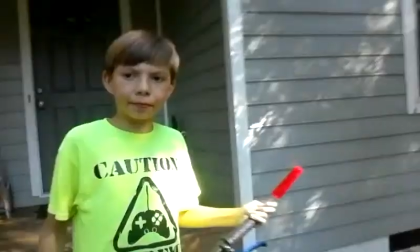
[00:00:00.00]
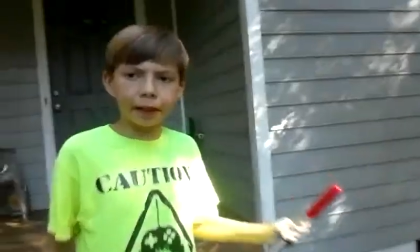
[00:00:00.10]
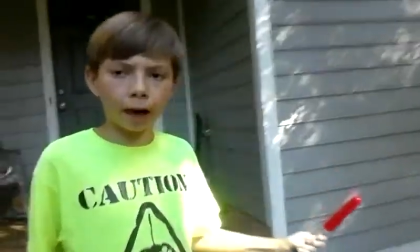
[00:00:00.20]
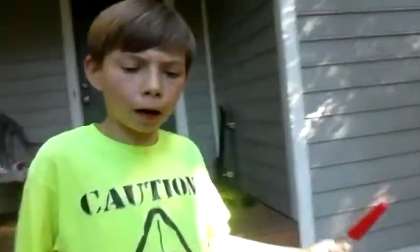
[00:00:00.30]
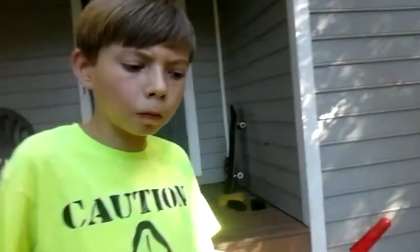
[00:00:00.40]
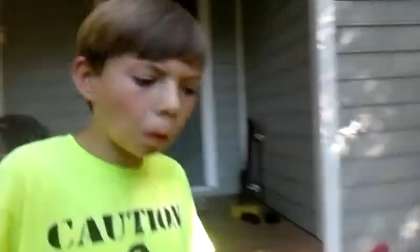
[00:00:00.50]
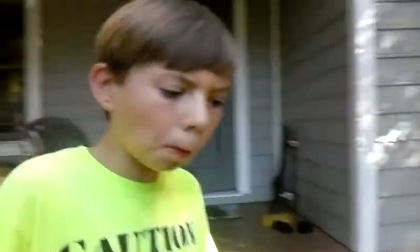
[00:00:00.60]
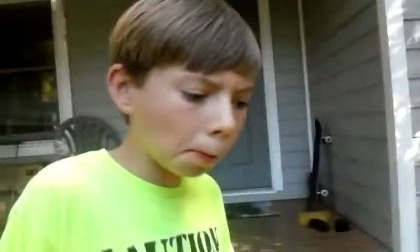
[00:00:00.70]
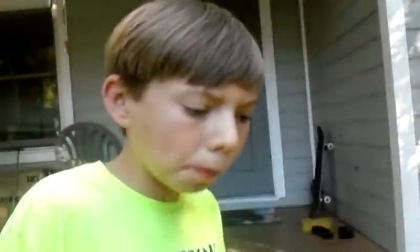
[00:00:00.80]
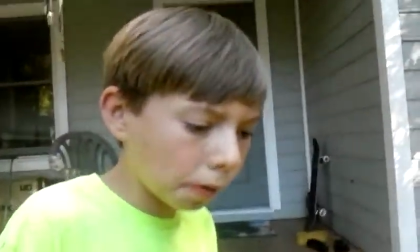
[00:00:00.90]
Hi, X
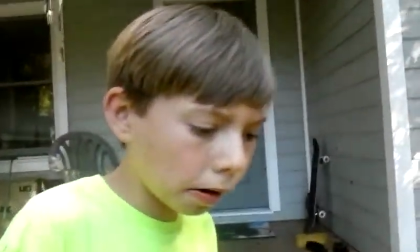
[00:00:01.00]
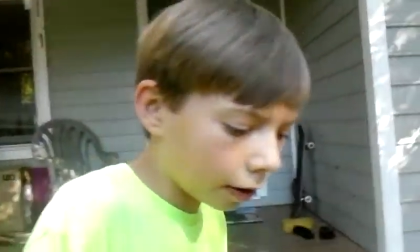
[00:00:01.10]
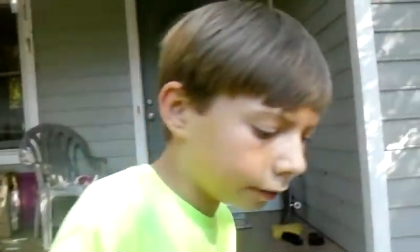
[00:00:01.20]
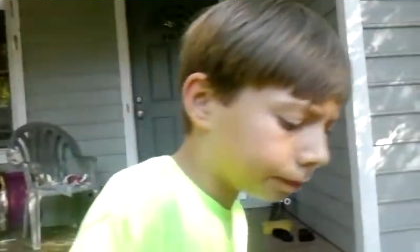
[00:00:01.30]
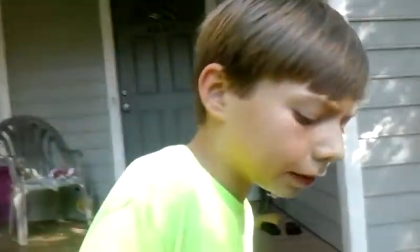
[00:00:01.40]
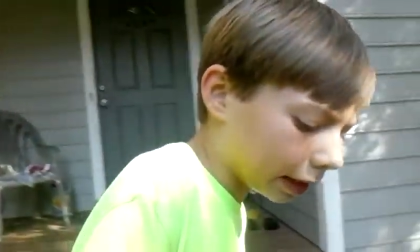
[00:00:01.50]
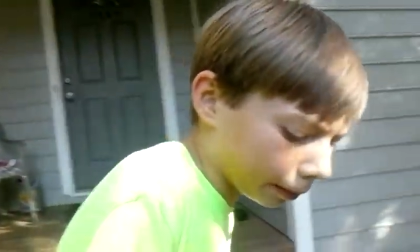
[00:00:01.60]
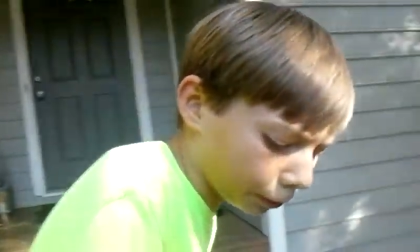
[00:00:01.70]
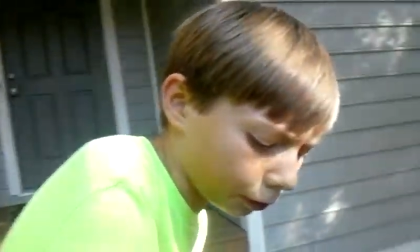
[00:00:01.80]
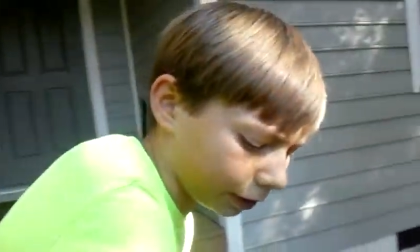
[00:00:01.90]
guy. Yeah, I'm
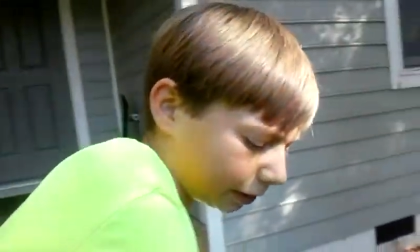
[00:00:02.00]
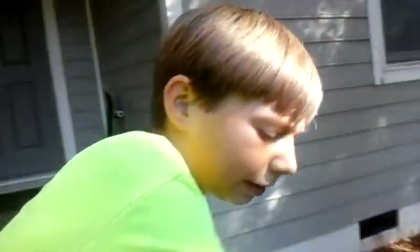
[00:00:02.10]
going. Can